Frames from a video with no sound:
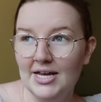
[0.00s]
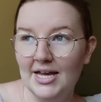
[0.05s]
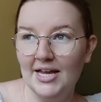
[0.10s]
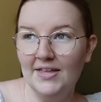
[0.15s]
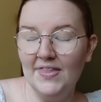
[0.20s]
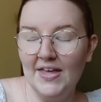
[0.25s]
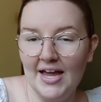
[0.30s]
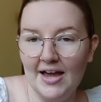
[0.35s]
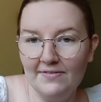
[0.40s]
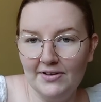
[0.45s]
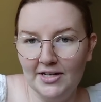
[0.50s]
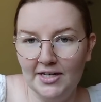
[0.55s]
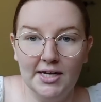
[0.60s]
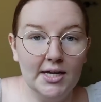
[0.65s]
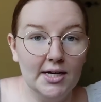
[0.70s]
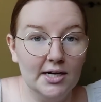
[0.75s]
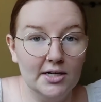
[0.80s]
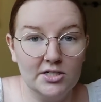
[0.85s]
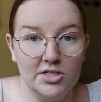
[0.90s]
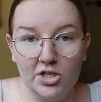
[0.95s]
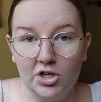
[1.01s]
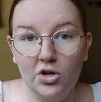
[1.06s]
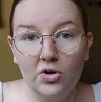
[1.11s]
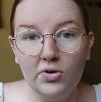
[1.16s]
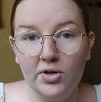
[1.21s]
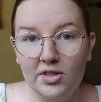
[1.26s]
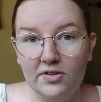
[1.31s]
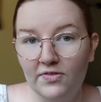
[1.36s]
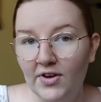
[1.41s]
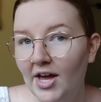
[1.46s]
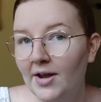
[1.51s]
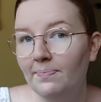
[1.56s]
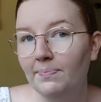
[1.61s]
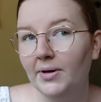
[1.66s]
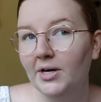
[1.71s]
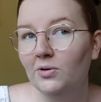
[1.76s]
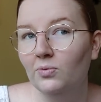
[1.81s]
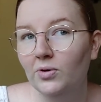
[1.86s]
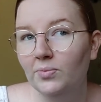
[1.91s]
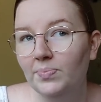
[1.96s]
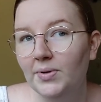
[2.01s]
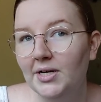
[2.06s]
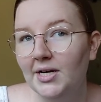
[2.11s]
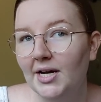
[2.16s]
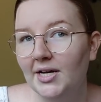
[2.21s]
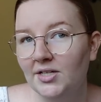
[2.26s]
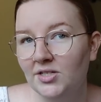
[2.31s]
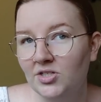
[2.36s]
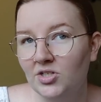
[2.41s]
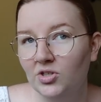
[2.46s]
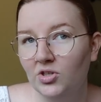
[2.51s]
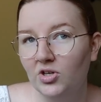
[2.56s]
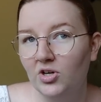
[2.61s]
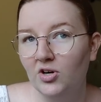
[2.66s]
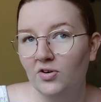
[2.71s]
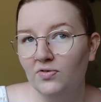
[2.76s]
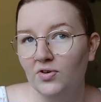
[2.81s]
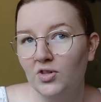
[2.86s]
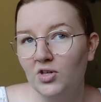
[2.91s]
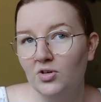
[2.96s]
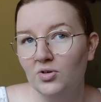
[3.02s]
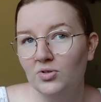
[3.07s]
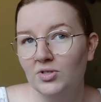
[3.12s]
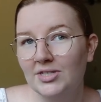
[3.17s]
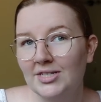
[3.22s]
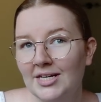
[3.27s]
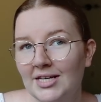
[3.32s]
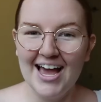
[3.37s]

and they haven't needed to go to the vet, but it would be nice to look over those.